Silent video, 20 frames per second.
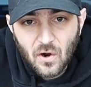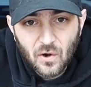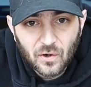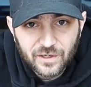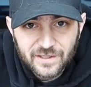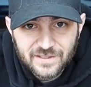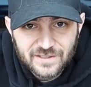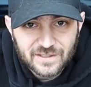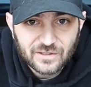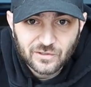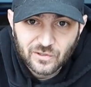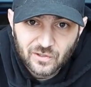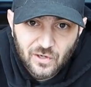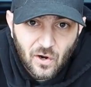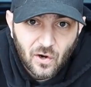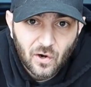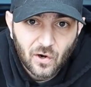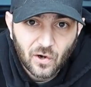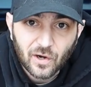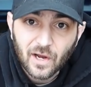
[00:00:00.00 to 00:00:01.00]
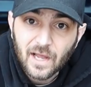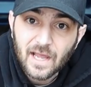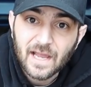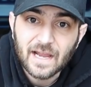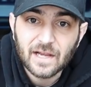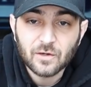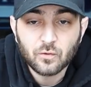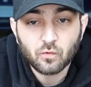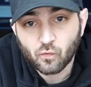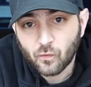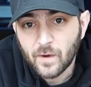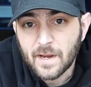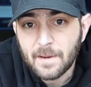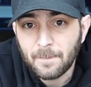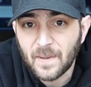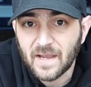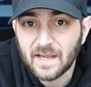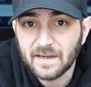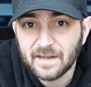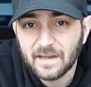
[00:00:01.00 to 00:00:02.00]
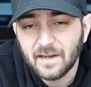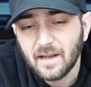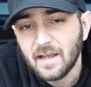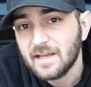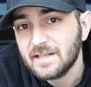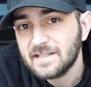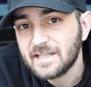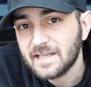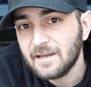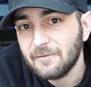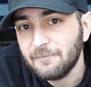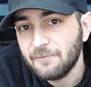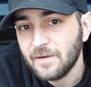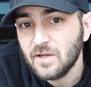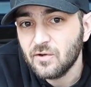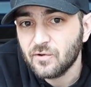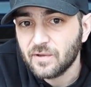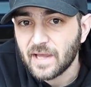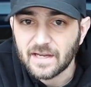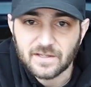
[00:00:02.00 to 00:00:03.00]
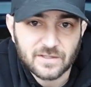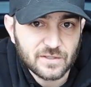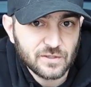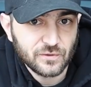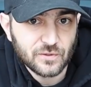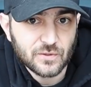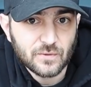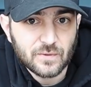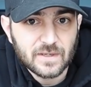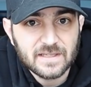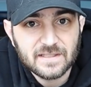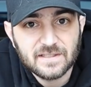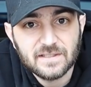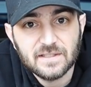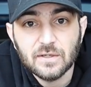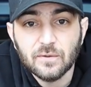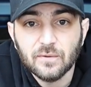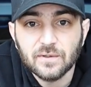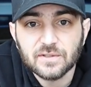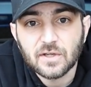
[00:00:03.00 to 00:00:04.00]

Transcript: harness in your car and re-pin it to configure that to your new E C U.